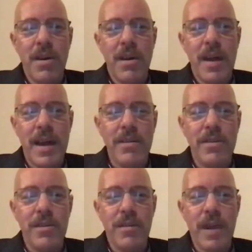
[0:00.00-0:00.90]

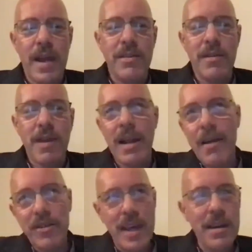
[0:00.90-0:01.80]
And
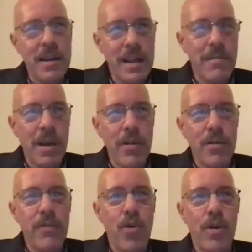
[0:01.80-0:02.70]
I've said in
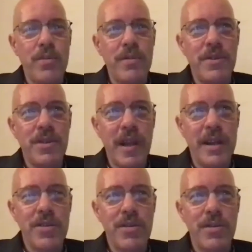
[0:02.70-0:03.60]
other forms of this
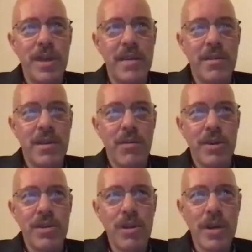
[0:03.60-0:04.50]
lecture that we
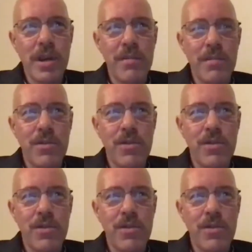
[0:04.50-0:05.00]
should look at